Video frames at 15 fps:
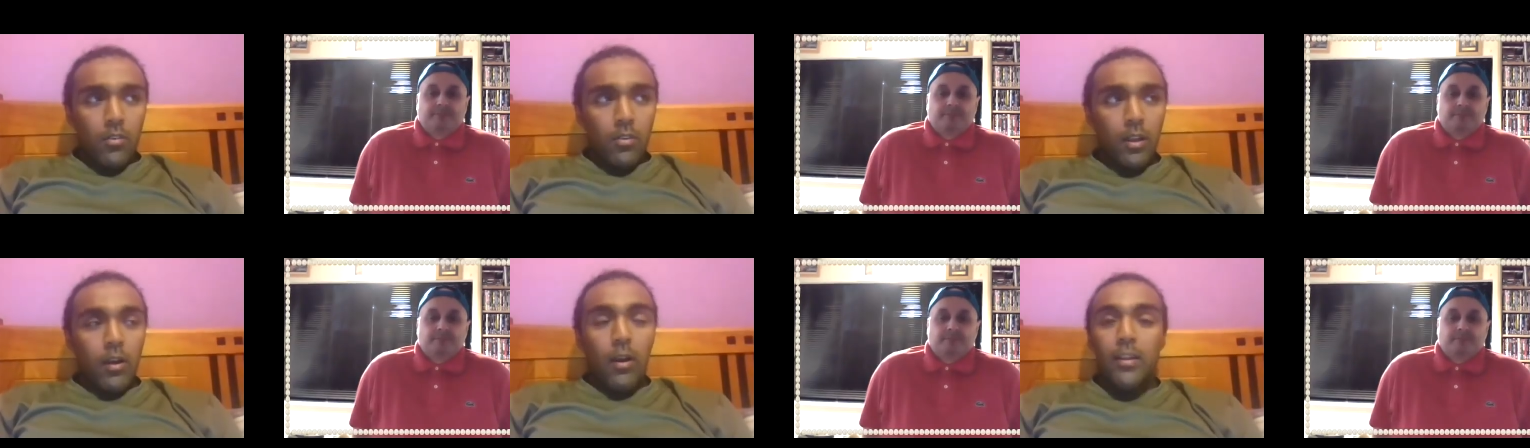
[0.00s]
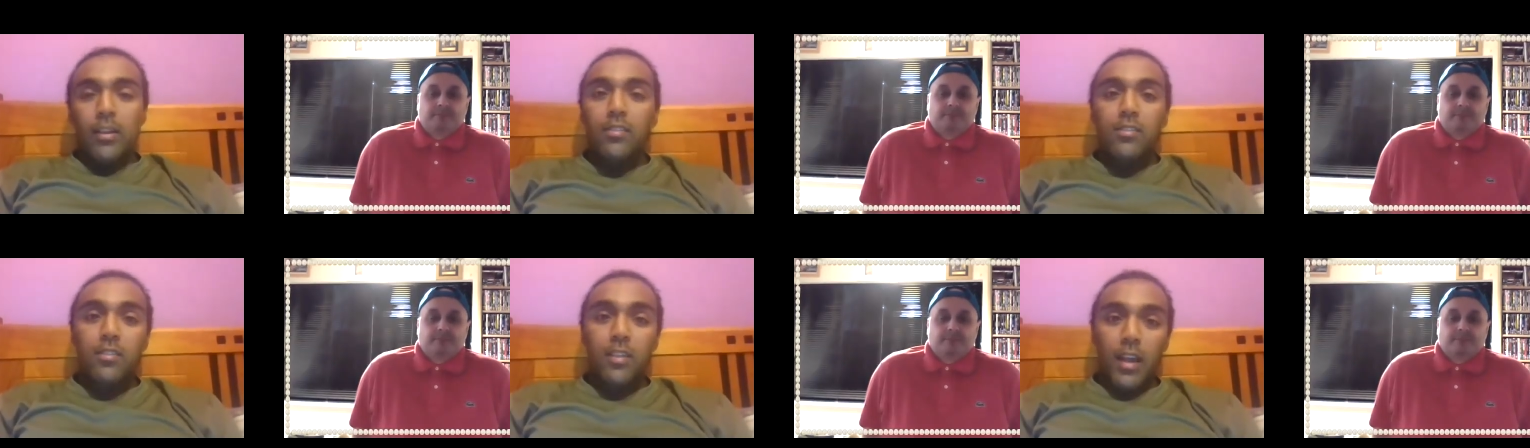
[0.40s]
Speaker 1: so, all right,
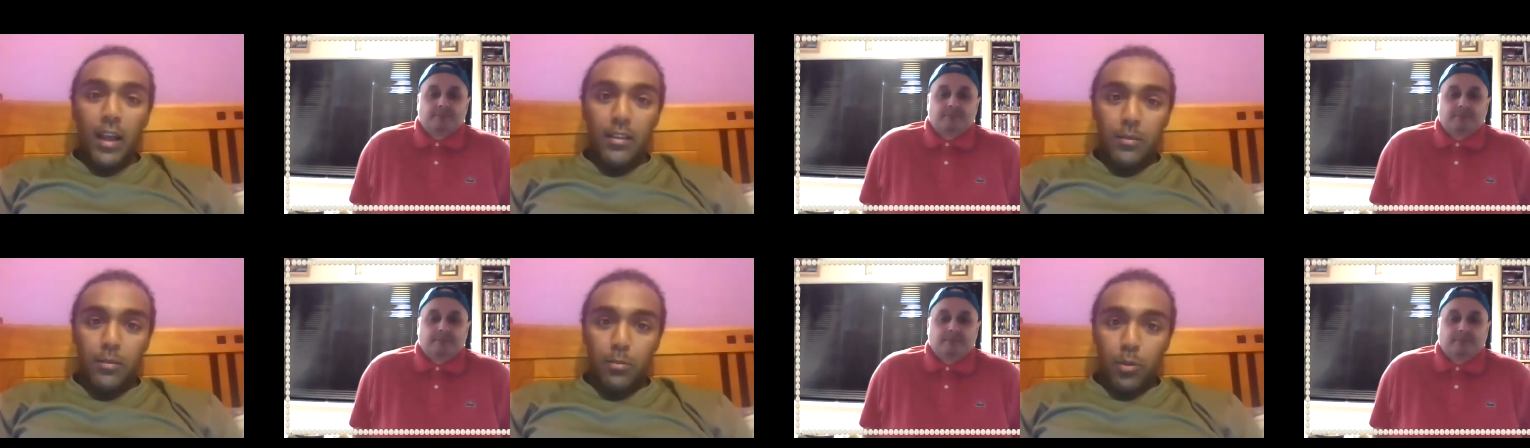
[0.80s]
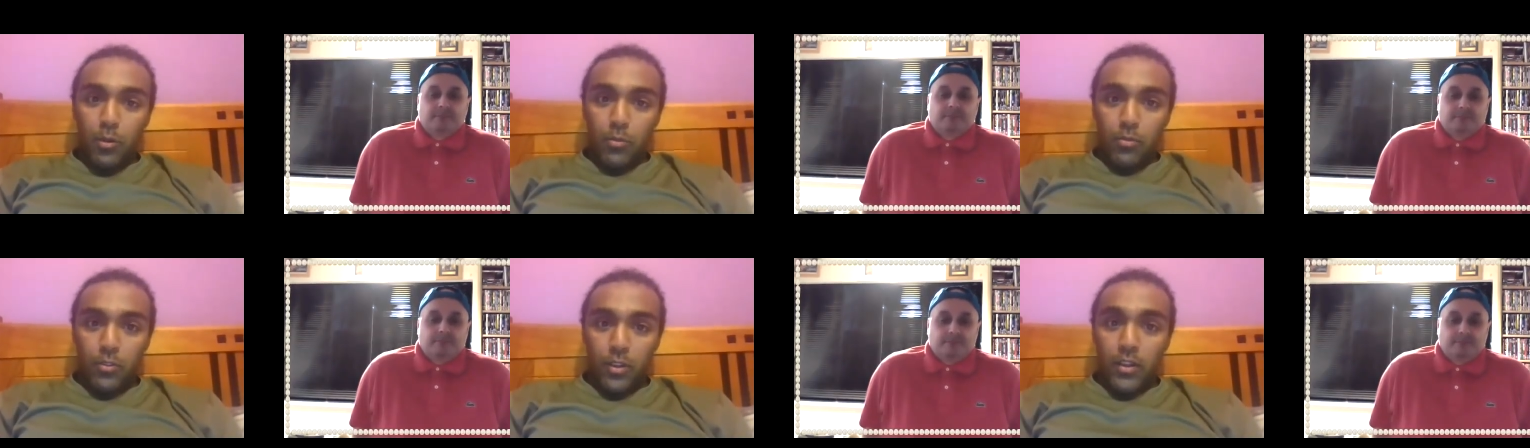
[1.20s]
let's just say Adam
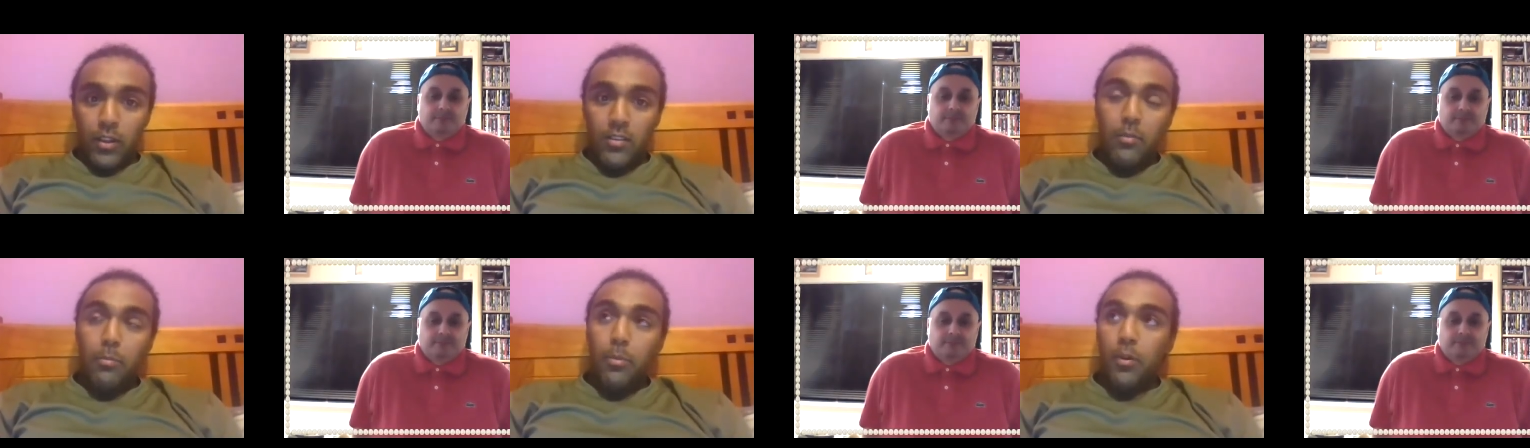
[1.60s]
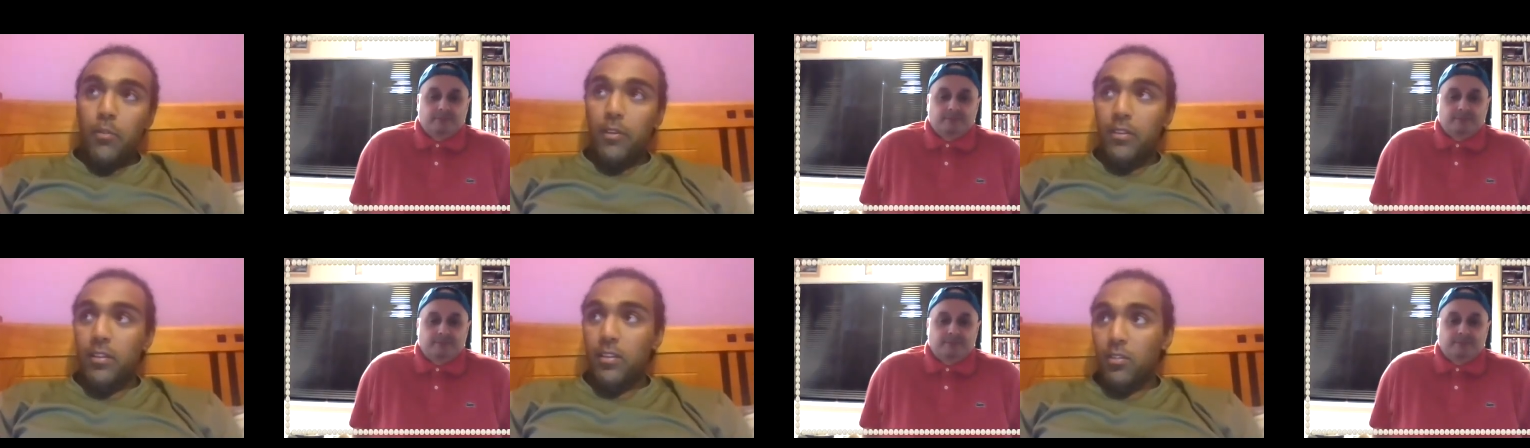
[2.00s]
Booth. So, here's the
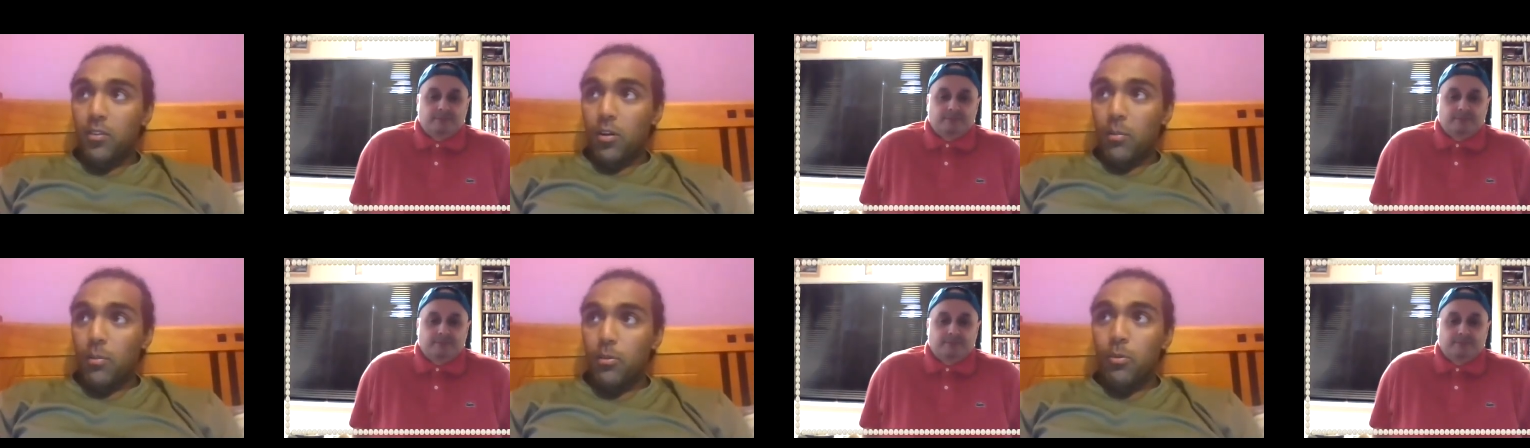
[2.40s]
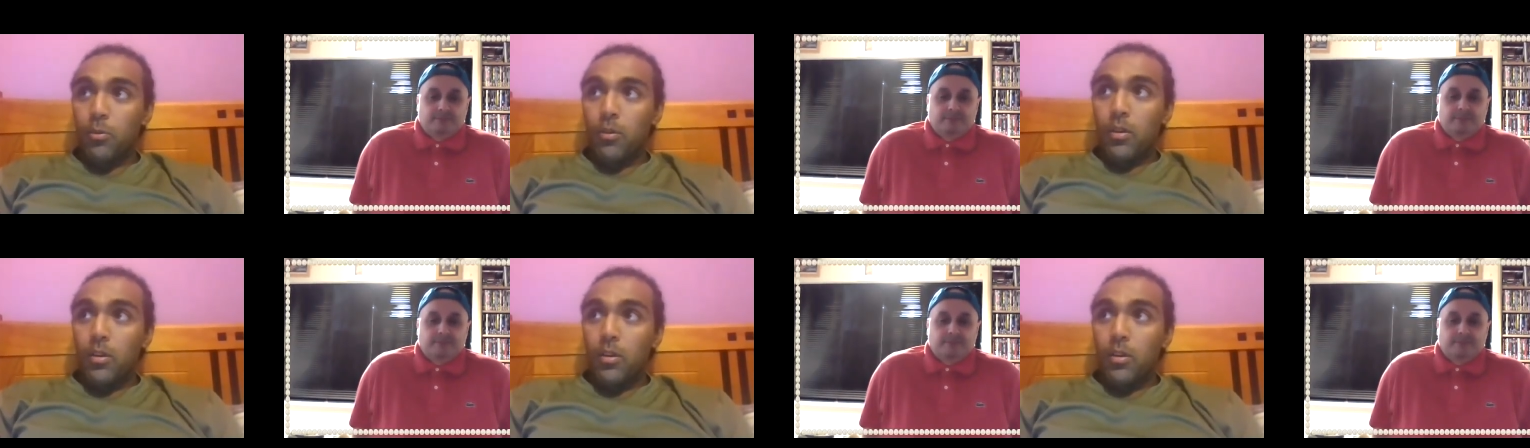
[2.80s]
perfect example.